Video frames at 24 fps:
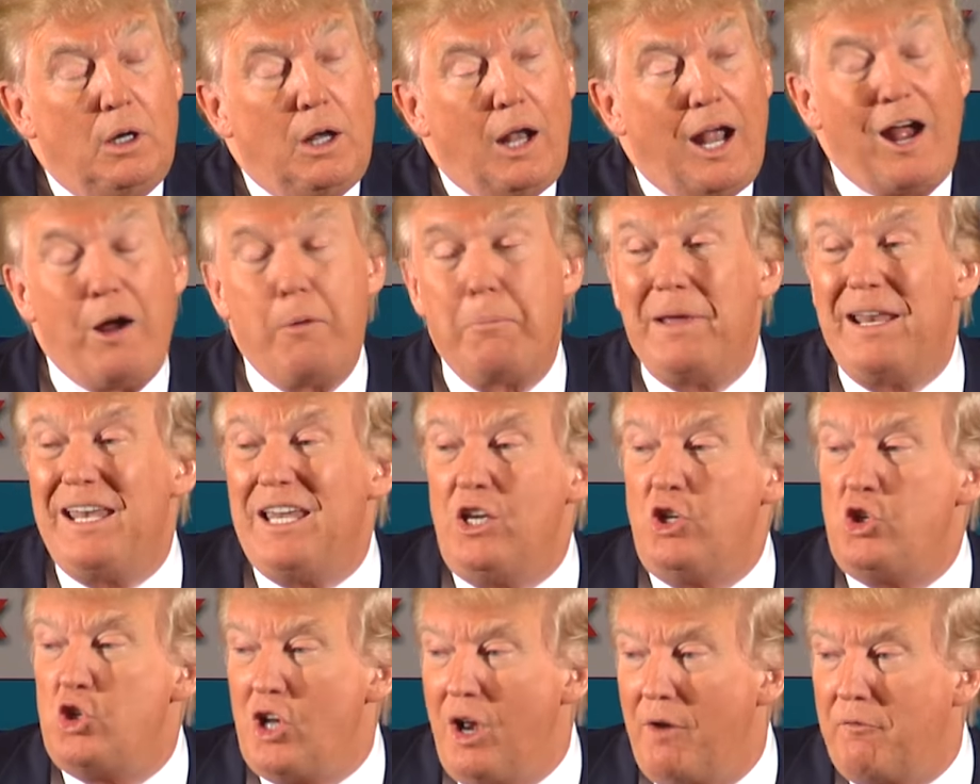How
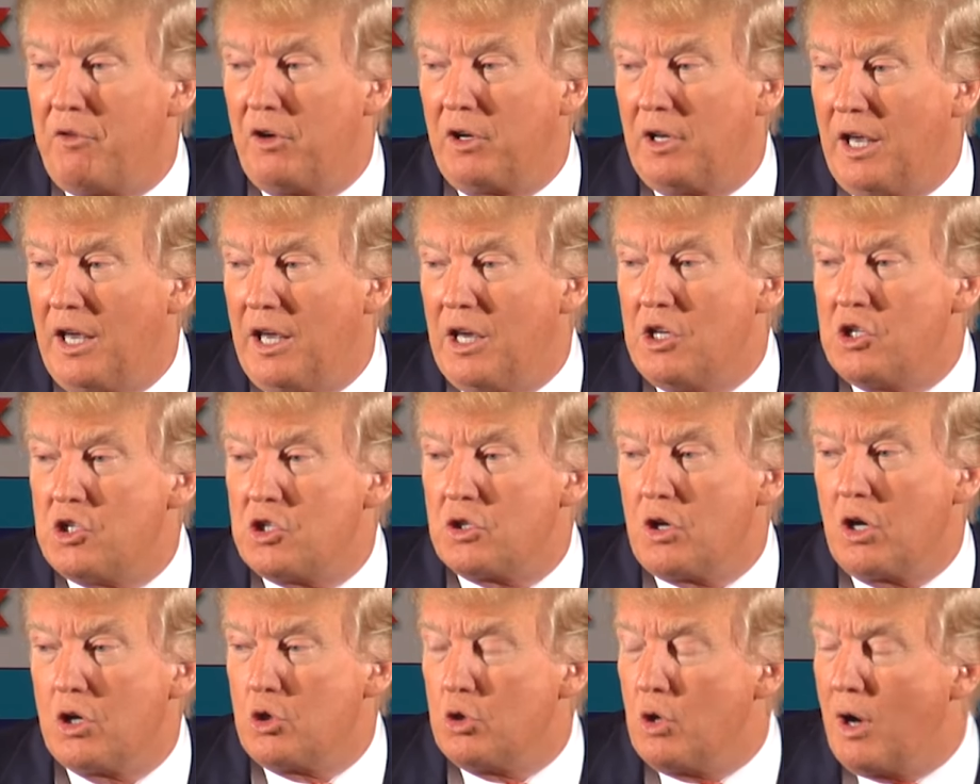many
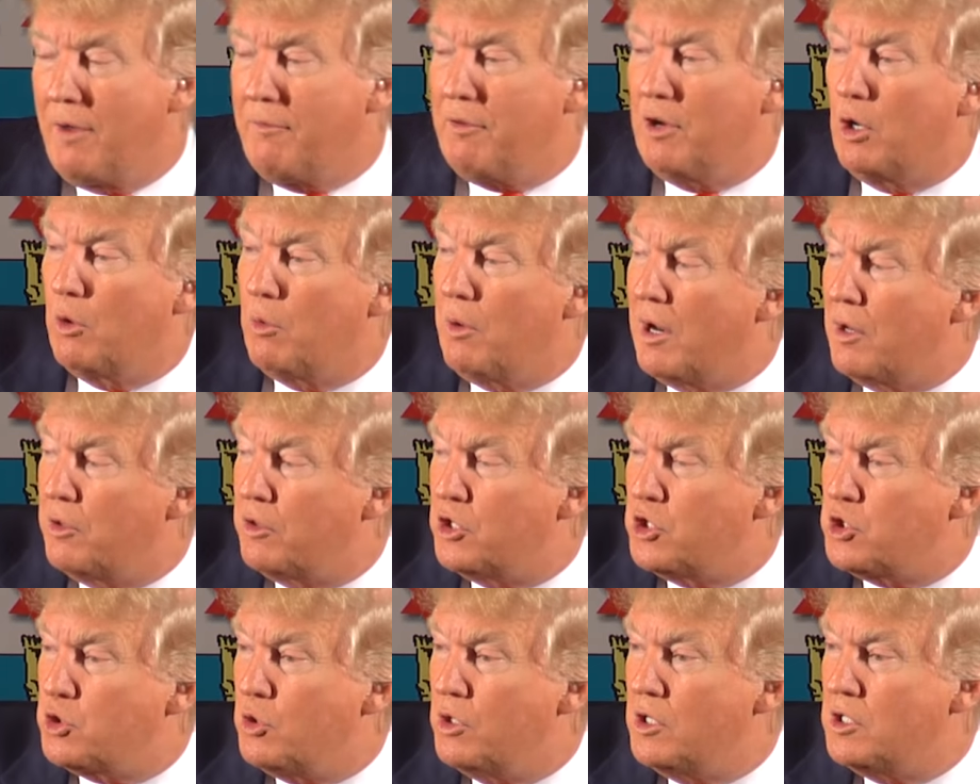Chevrolets are driving around
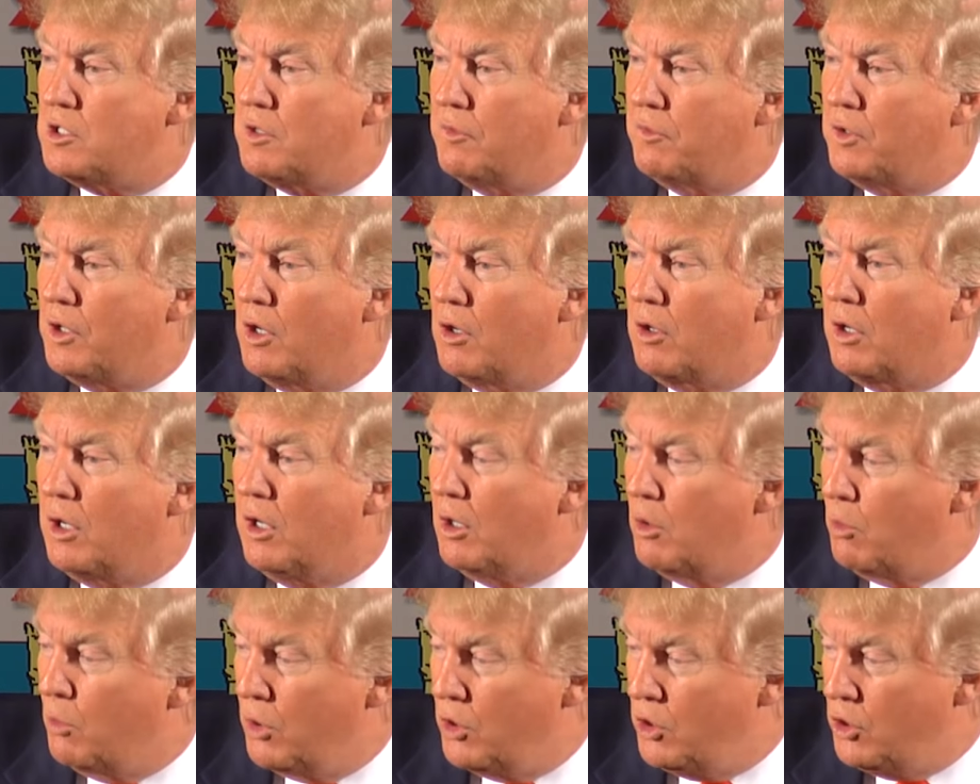the streets of
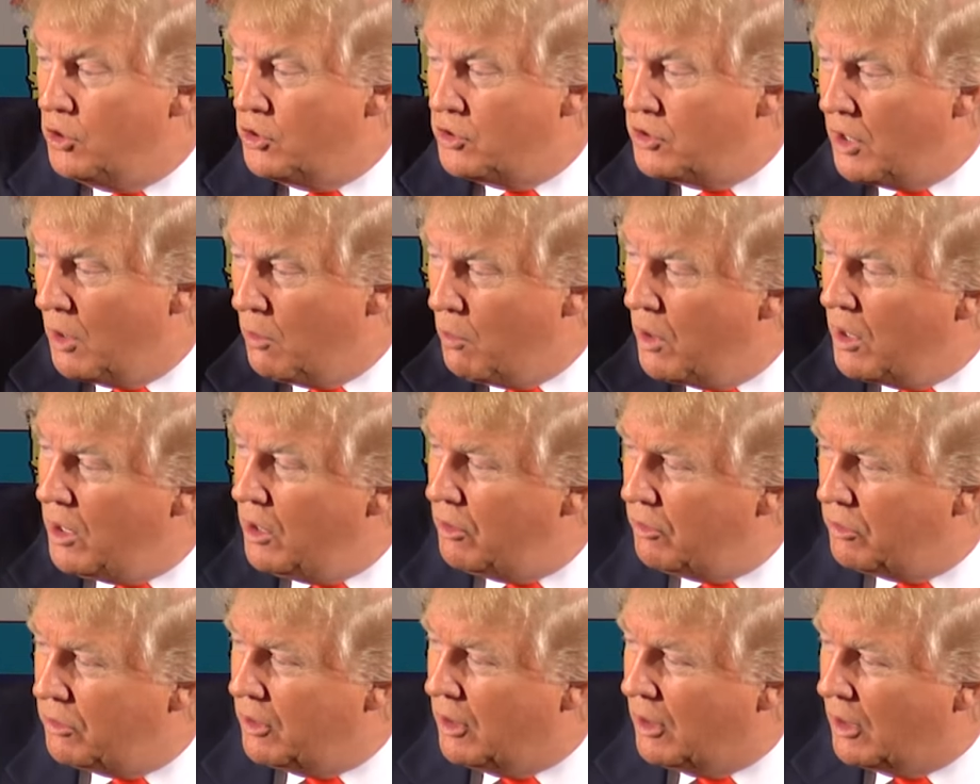Tokyo, would you say? What do
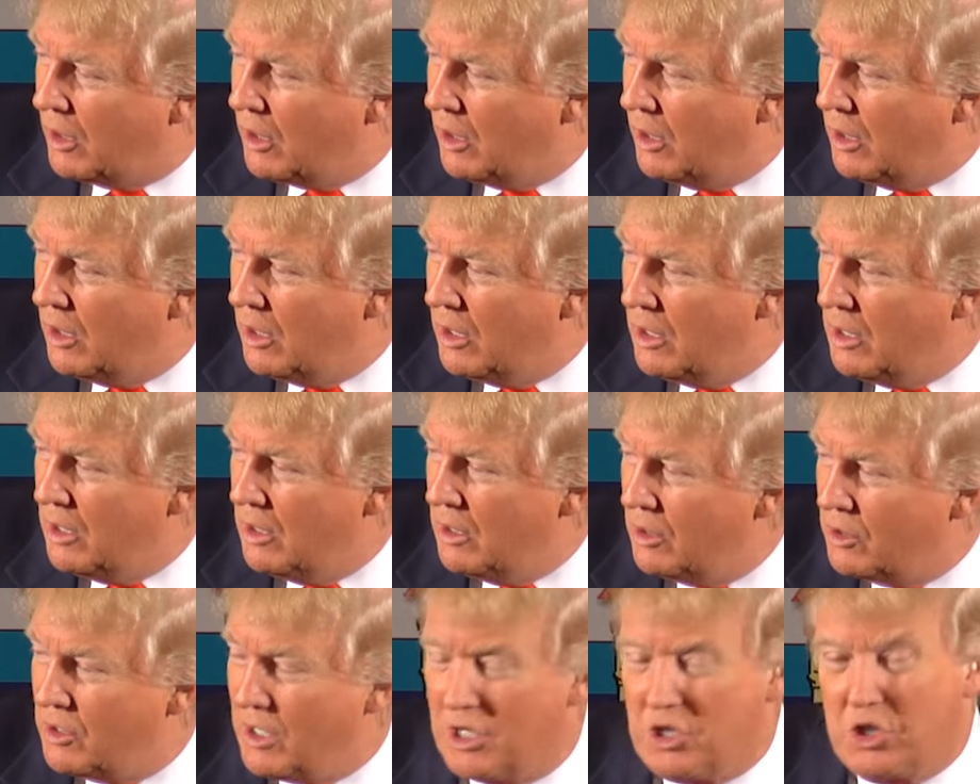you think?
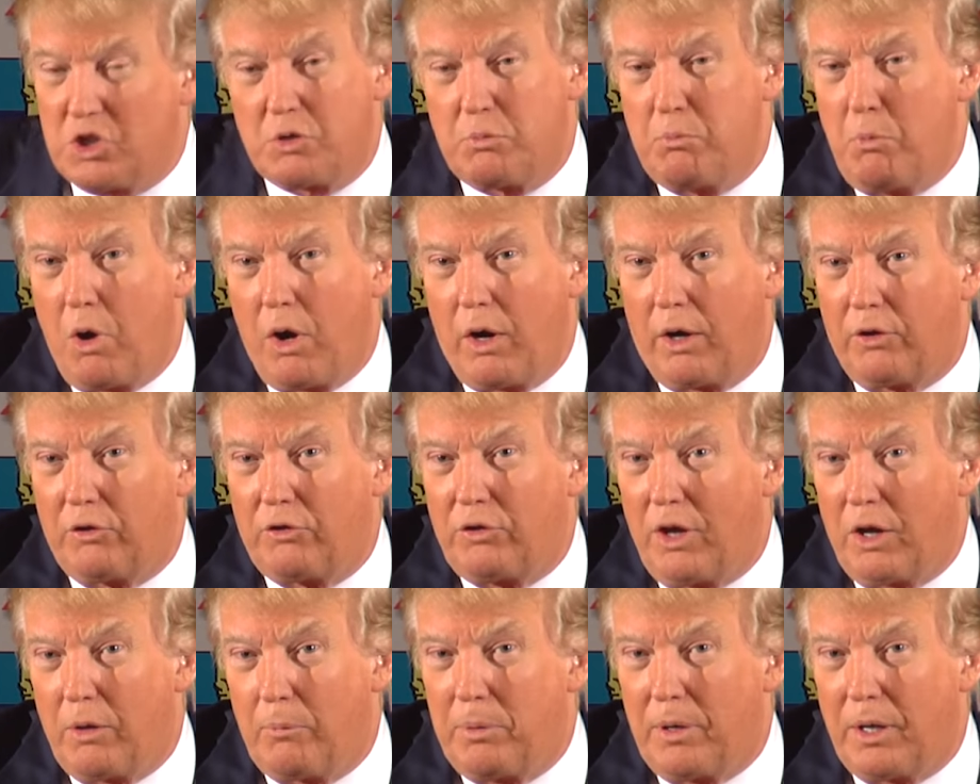You guys smart as
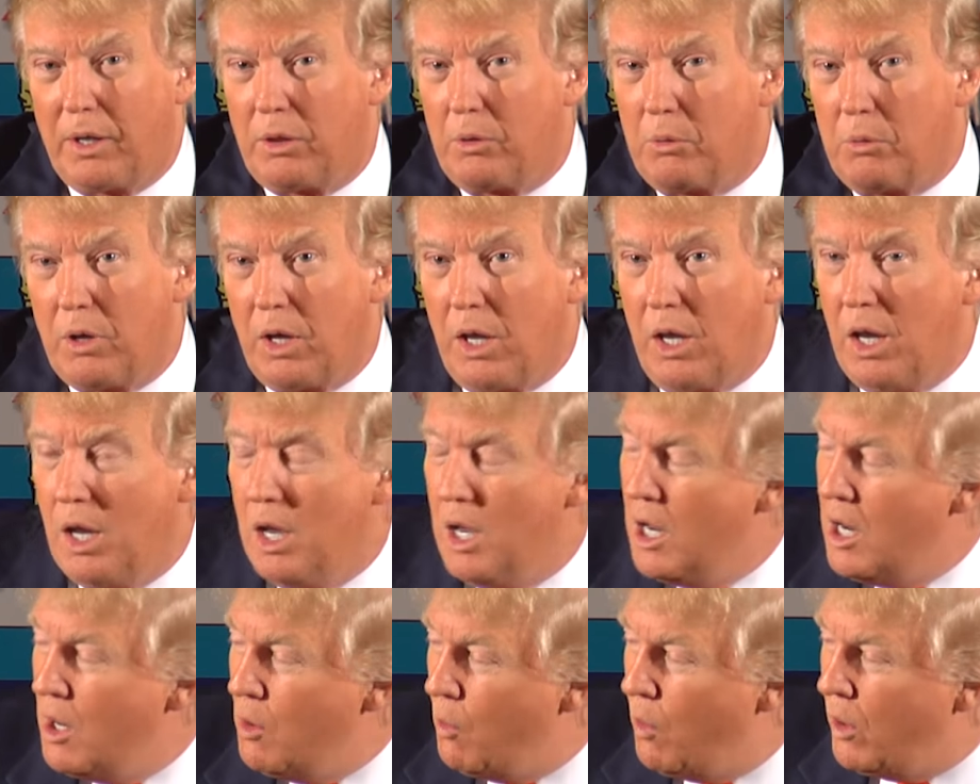hell, by the way.
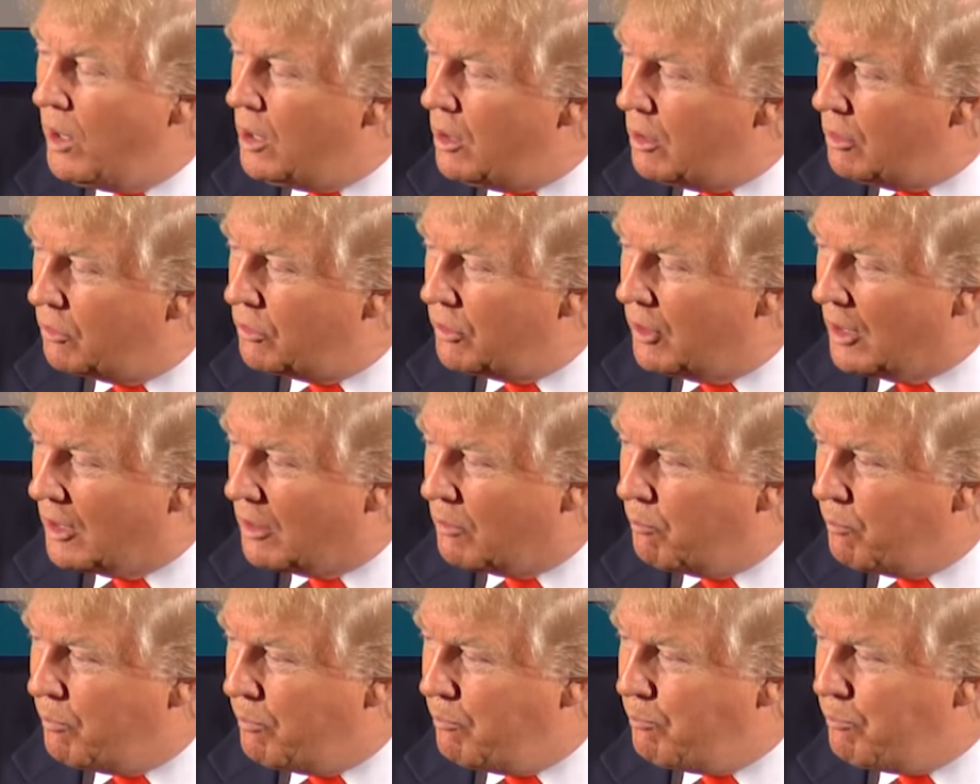What do you think?
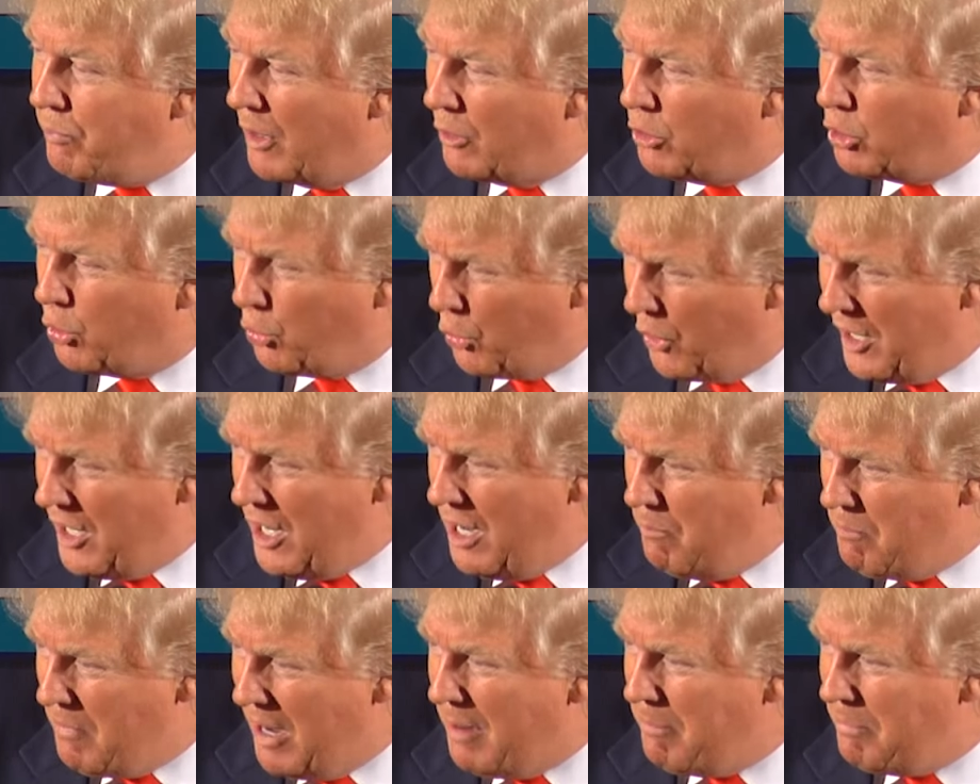About
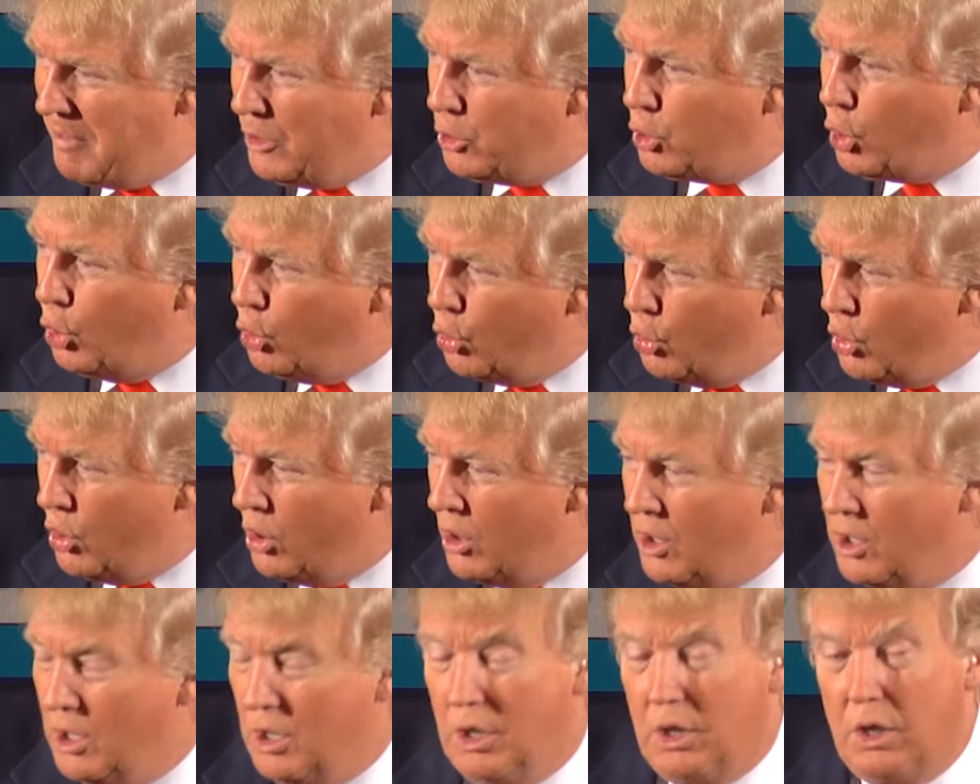three, maybe two?